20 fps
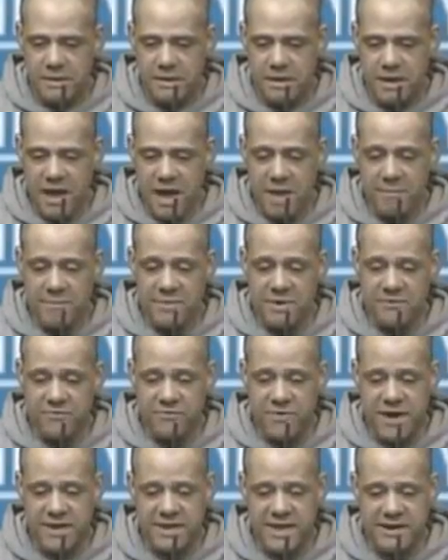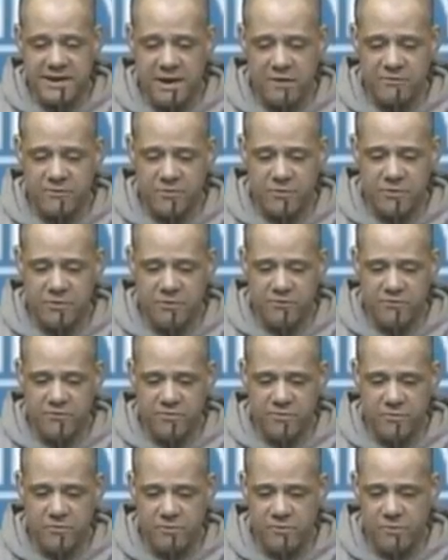I'm going to find that out for you
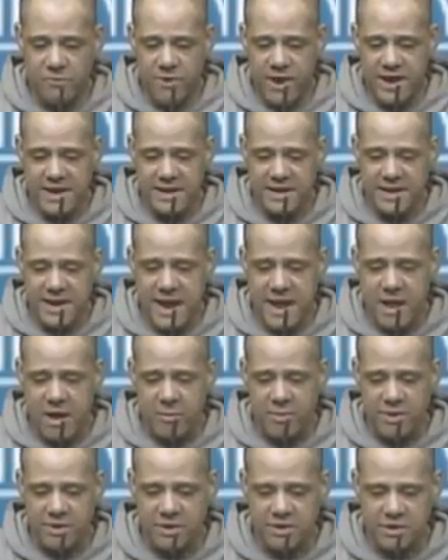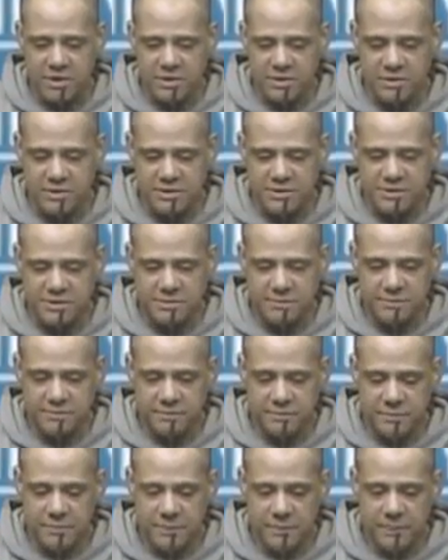right now because
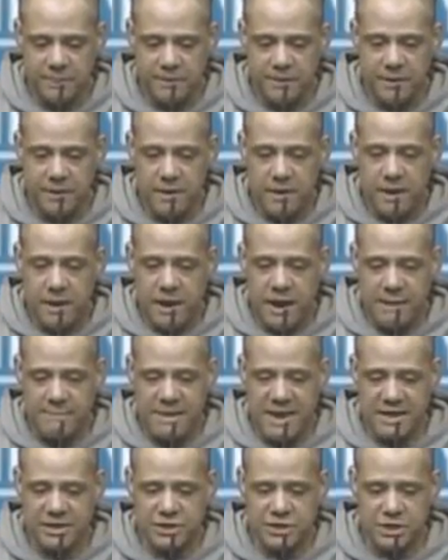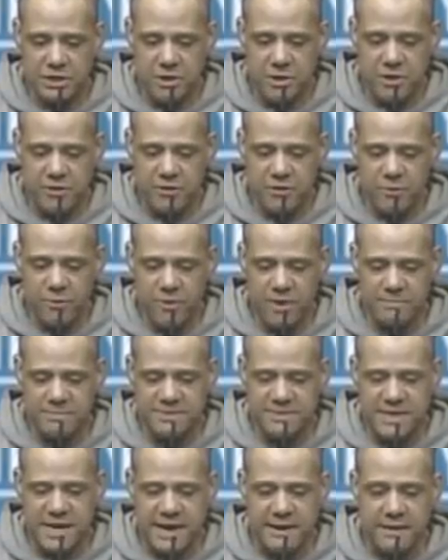I'm actually on their
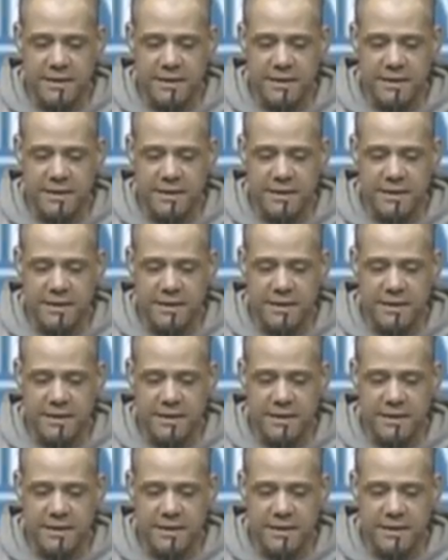website.